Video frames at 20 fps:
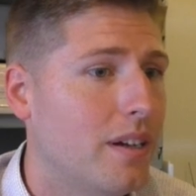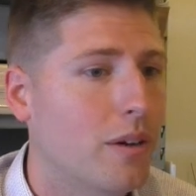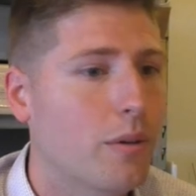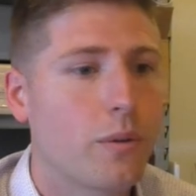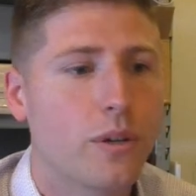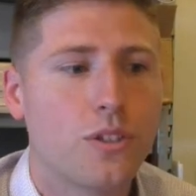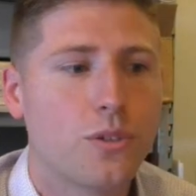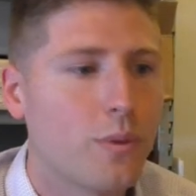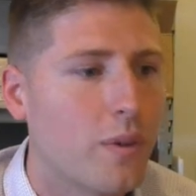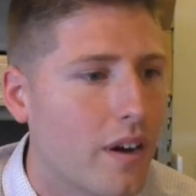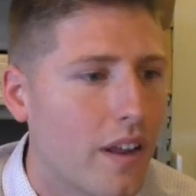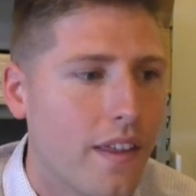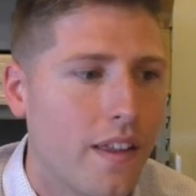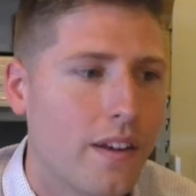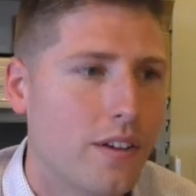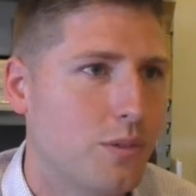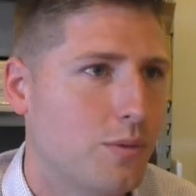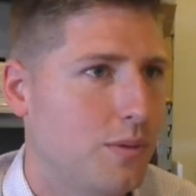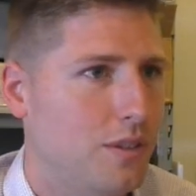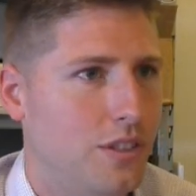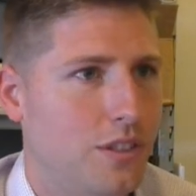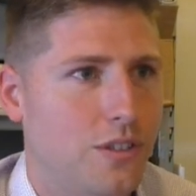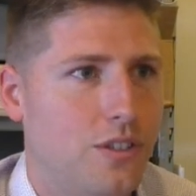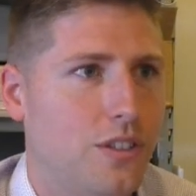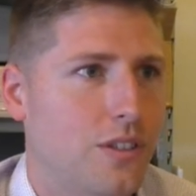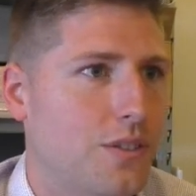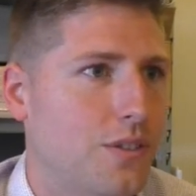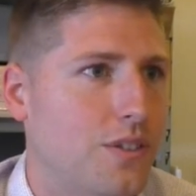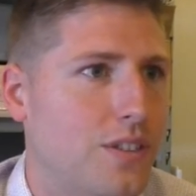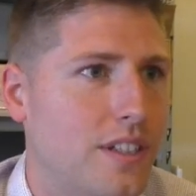Which one of those would you
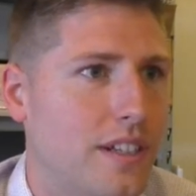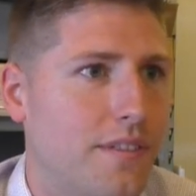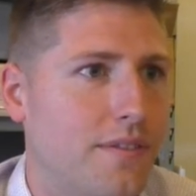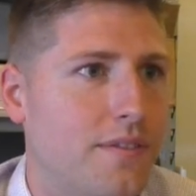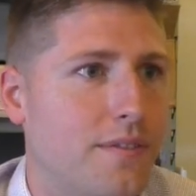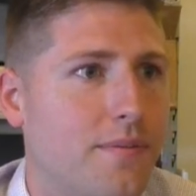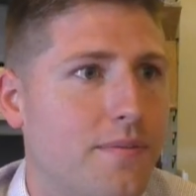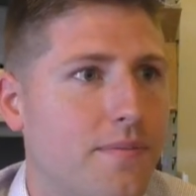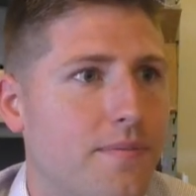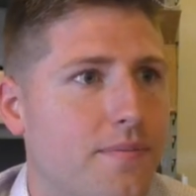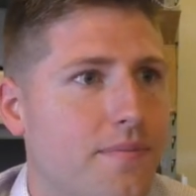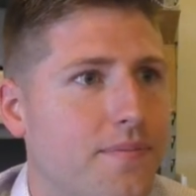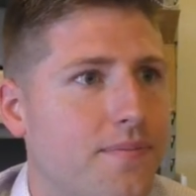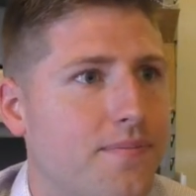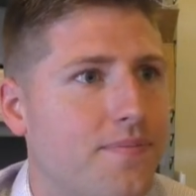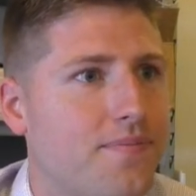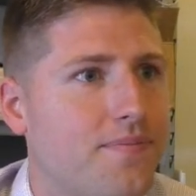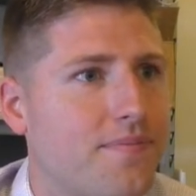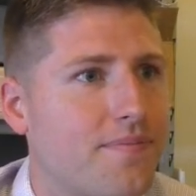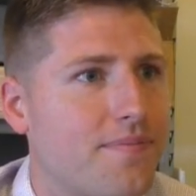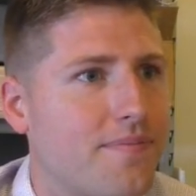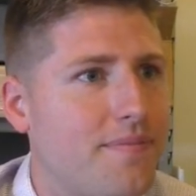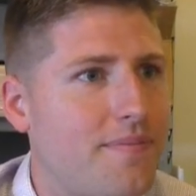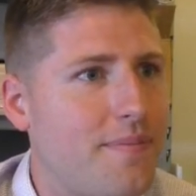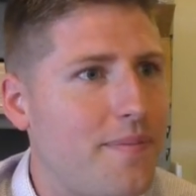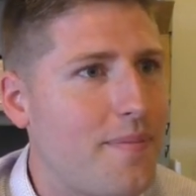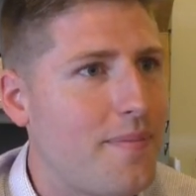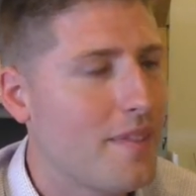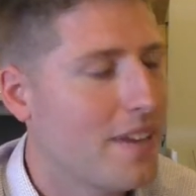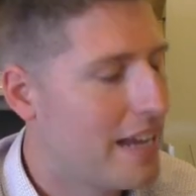choose, Steve? Well, I'd choose the
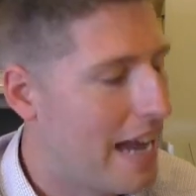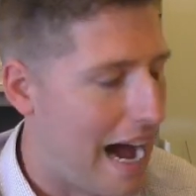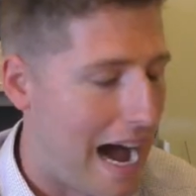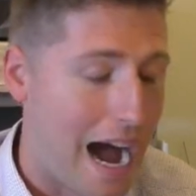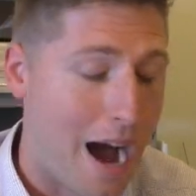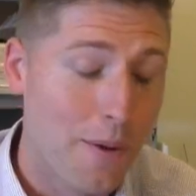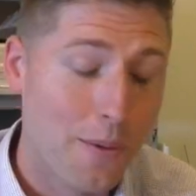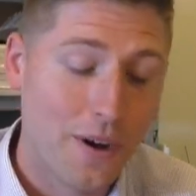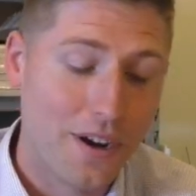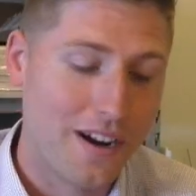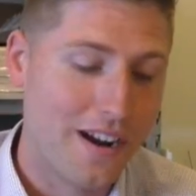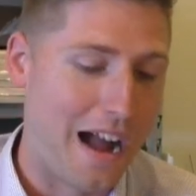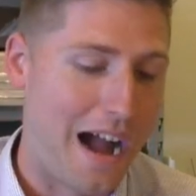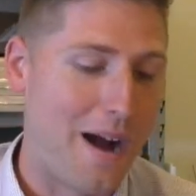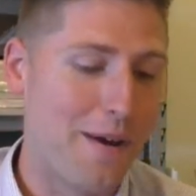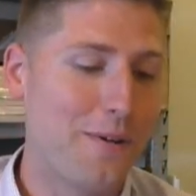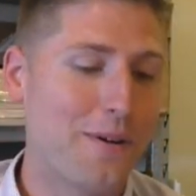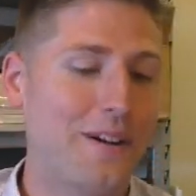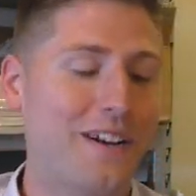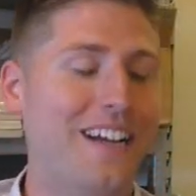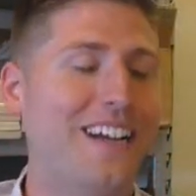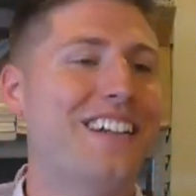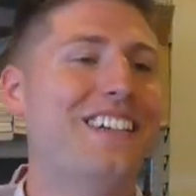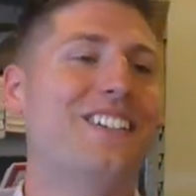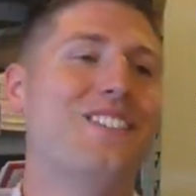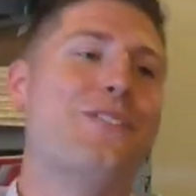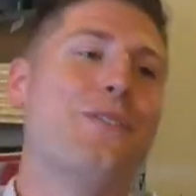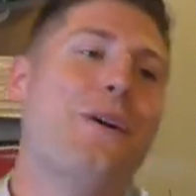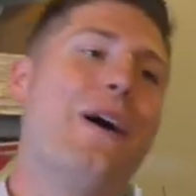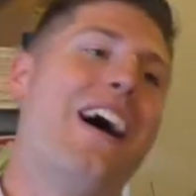last one. Yeah, I would. I would yeah.
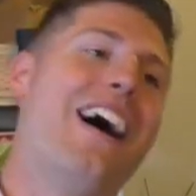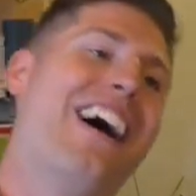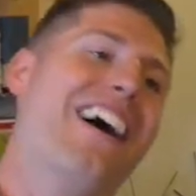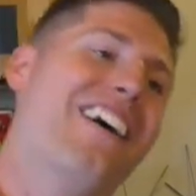as well.